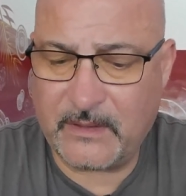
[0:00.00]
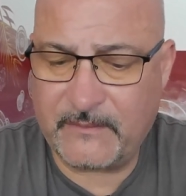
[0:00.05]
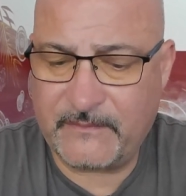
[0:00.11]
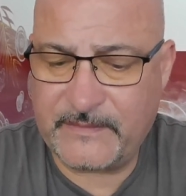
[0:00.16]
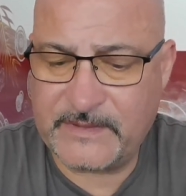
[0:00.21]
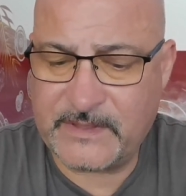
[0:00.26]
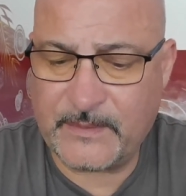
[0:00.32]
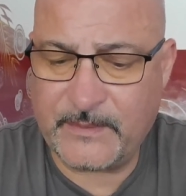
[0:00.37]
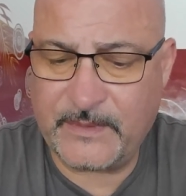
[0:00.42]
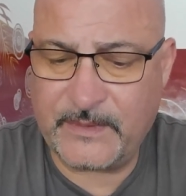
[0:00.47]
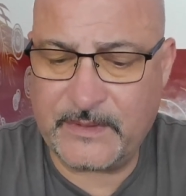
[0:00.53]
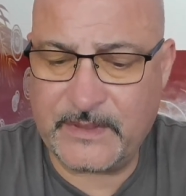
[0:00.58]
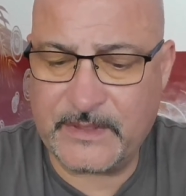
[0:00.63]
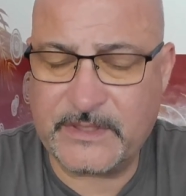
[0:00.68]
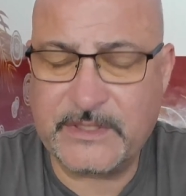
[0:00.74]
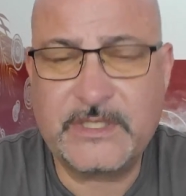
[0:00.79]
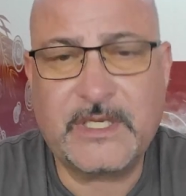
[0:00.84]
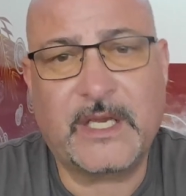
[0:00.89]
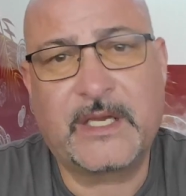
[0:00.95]
For somebody
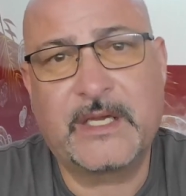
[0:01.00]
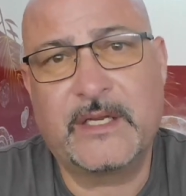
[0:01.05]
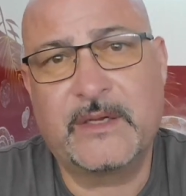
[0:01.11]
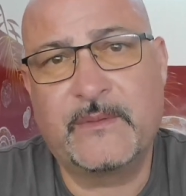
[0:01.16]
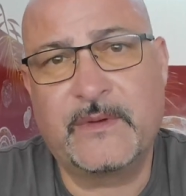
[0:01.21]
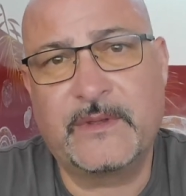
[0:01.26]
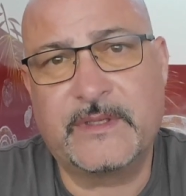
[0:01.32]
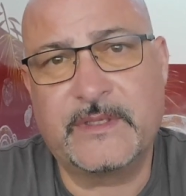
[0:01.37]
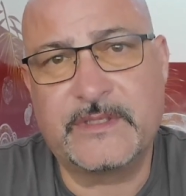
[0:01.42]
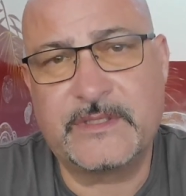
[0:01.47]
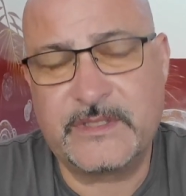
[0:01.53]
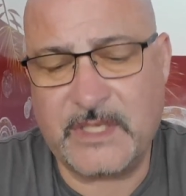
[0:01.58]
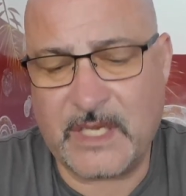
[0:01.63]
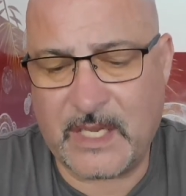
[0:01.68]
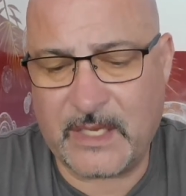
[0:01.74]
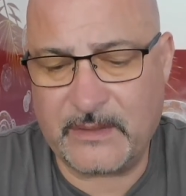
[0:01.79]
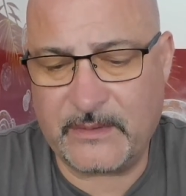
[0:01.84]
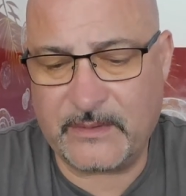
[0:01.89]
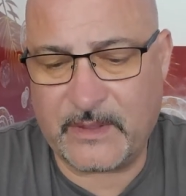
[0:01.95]
that's checking in with this
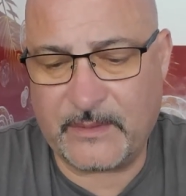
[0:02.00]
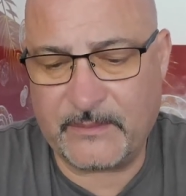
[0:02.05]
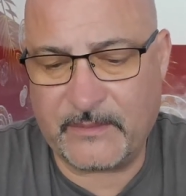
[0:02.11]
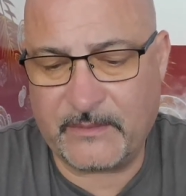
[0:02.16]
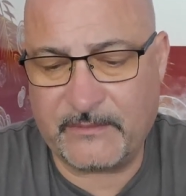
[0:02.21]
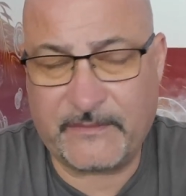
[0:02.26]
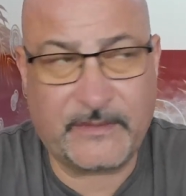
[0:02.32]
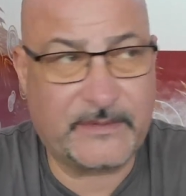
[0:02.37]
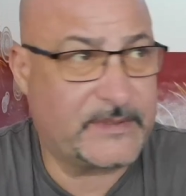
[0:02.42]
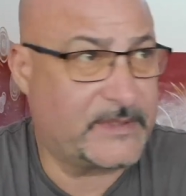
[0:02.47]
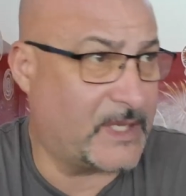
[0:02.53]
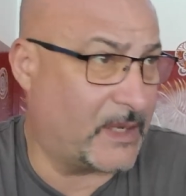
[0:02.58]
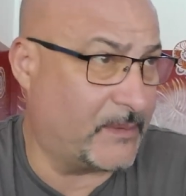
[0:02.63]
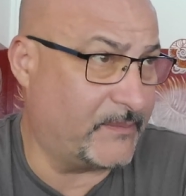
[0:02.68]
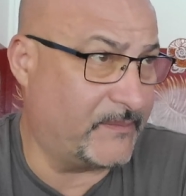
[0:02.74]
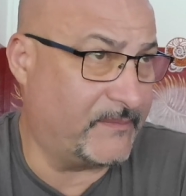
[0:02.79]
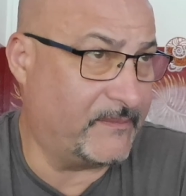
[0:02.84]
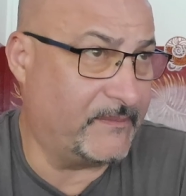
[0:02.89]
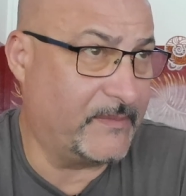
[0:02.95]
channel, I'm a first
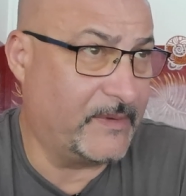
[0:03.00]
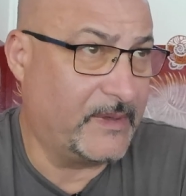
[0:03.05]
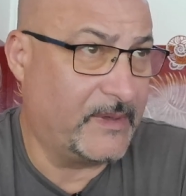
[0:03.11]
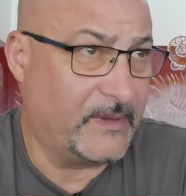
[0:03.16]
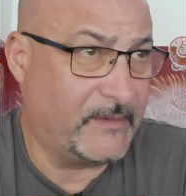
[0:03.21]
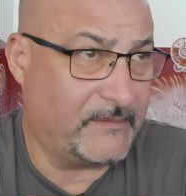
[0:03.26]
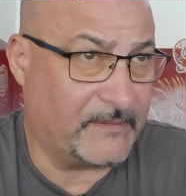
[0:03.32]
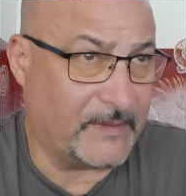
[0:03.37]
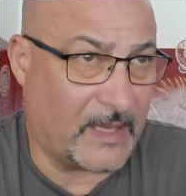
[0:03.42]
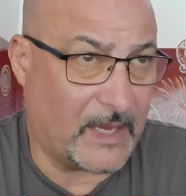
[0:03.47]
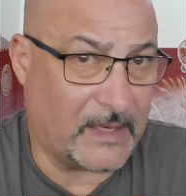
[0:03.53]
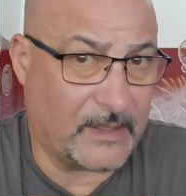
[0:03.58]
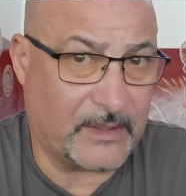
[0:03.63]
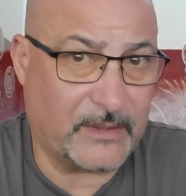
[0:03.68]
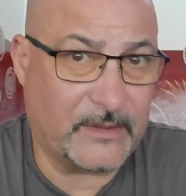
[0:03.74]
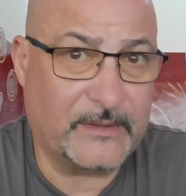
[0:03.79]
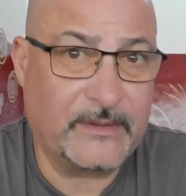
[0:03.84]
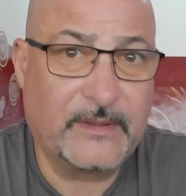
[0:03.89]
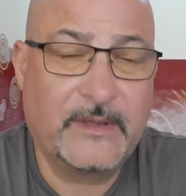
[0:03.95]
time
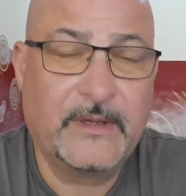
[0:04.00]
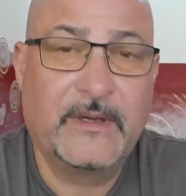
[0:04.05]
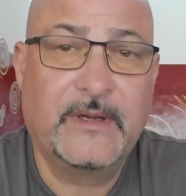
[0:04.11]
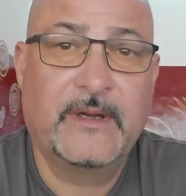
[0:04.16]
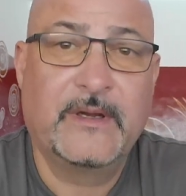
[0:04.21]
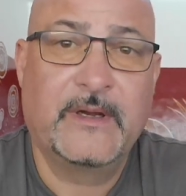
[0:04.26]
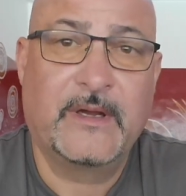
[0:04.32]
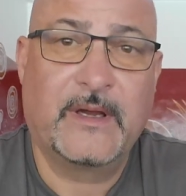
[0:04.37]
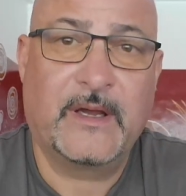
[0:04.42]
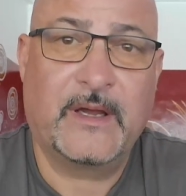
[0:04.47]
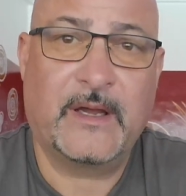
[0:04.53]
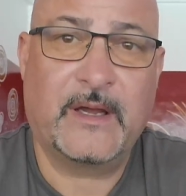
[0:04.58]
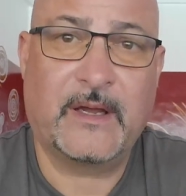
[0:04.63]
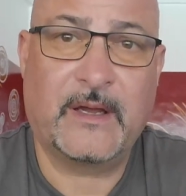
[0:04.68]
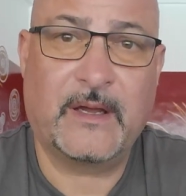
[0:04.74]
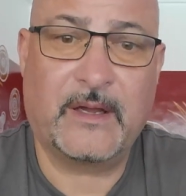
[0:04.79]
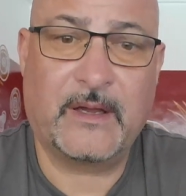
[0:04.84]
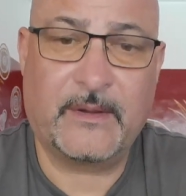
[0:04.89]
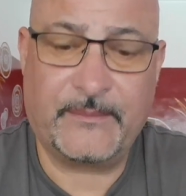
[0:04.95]
vlogger,
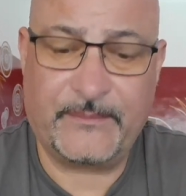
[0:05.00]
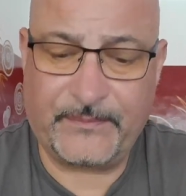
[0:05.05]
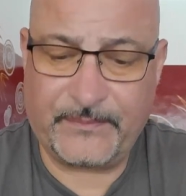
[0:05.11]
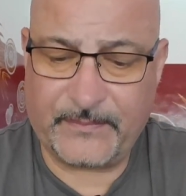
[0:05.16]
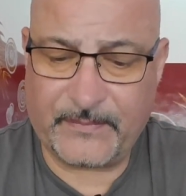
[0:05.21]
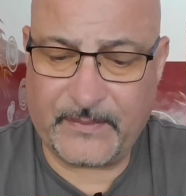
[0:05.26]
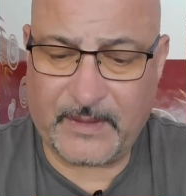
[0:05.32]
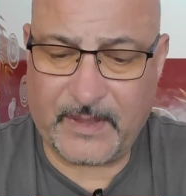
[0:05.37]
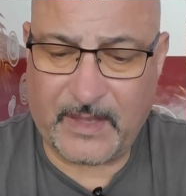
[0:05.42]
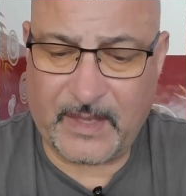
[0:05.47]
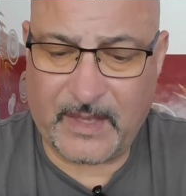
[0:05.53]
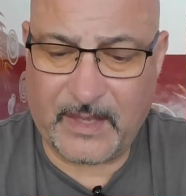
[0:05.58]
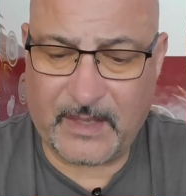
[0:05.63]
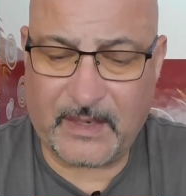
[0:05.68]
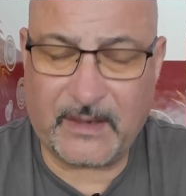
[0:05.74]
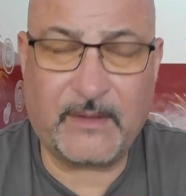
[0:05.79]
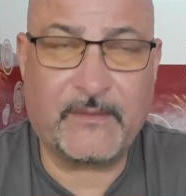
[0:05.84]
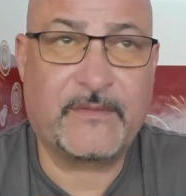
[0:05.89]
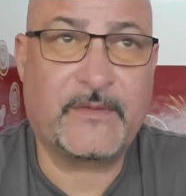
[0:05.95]

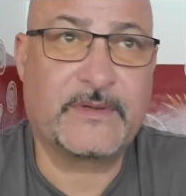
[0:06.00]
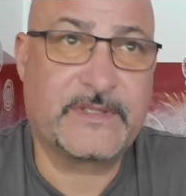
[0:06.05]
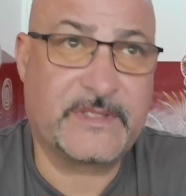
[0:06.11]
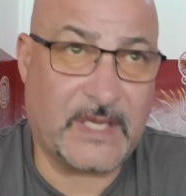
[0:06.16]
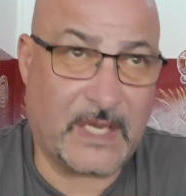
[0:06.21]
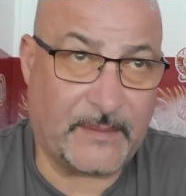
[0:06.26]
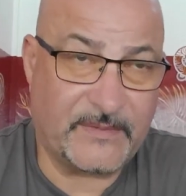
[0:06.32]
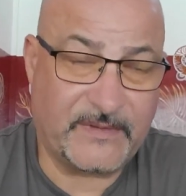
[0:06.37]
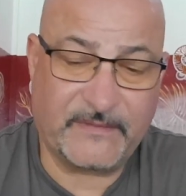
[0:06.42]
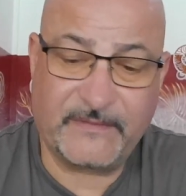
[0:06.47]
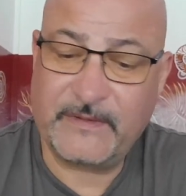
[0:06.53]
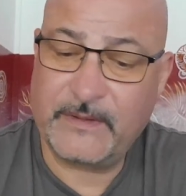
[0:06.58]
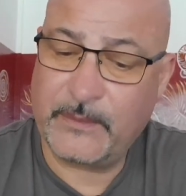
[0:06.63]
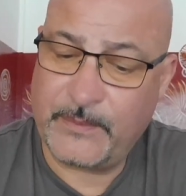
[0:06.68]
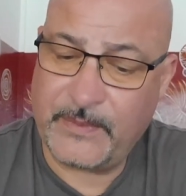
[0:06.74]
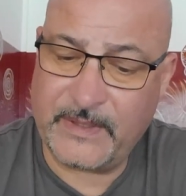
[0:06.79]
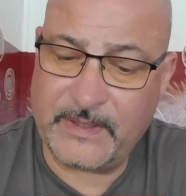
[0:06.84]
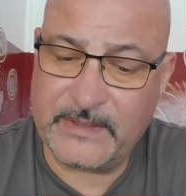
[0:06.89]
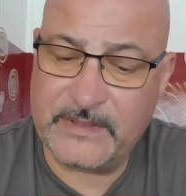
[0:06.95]
and a first time to
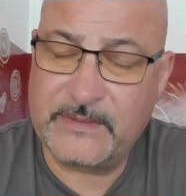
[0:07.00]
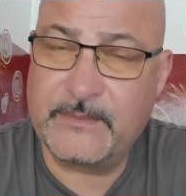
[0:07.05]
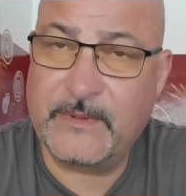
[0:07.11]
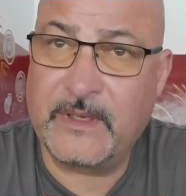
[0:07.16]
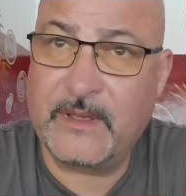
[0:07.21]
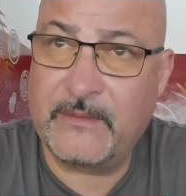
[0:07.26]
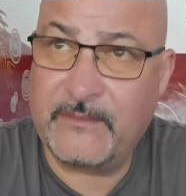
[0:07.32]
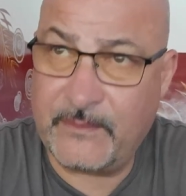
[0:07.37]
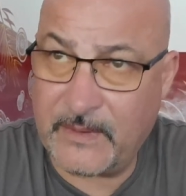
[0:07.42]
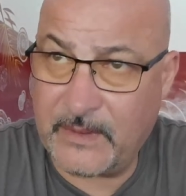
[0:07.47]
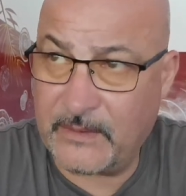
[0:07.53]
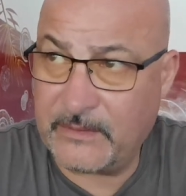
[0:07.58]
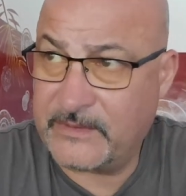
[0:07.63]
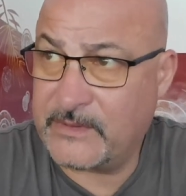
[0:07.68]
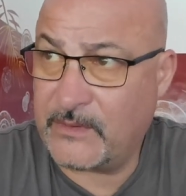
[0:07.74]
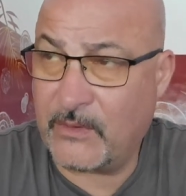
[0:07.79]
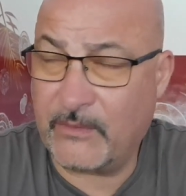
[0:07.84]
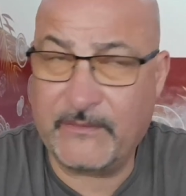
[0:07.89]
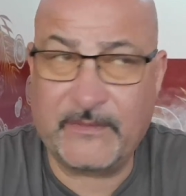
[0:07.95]
Philippines, but I've been
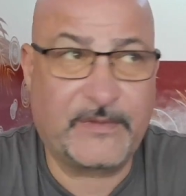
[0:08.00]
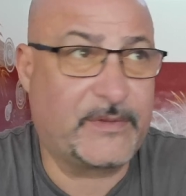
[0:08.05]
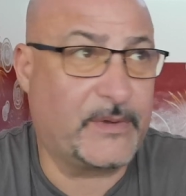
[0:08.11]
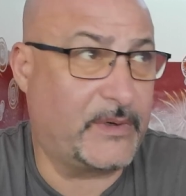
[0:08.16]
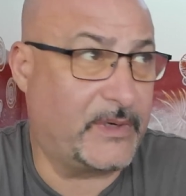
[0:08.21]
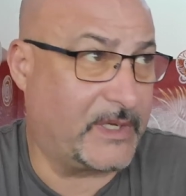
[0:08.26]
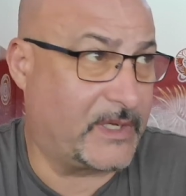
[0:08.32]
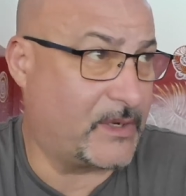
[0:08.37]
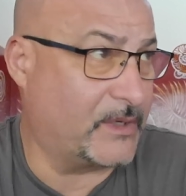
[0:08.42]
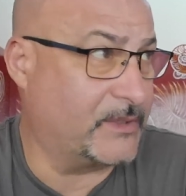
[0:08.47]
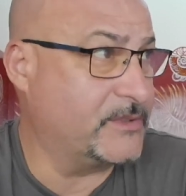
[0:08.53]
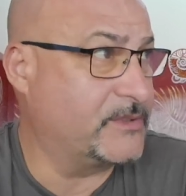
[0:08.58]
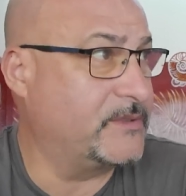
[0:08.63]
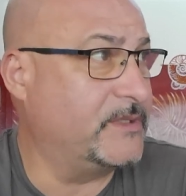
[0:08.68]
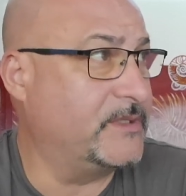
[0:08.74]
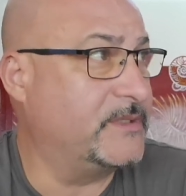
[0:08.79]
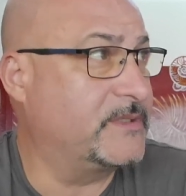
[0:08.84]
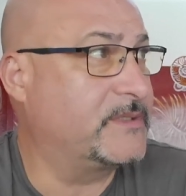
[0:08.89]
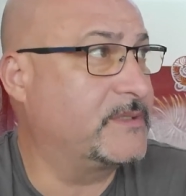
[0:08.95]
to over 30
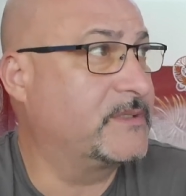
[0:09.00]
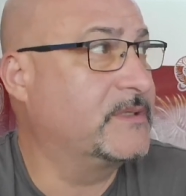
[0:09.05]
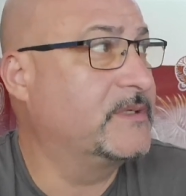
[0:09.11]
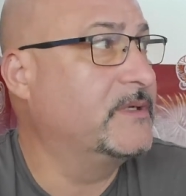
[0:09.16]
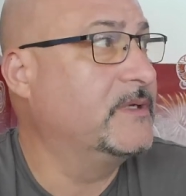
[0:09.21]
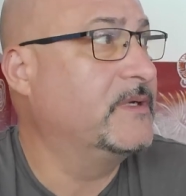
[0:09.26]
countries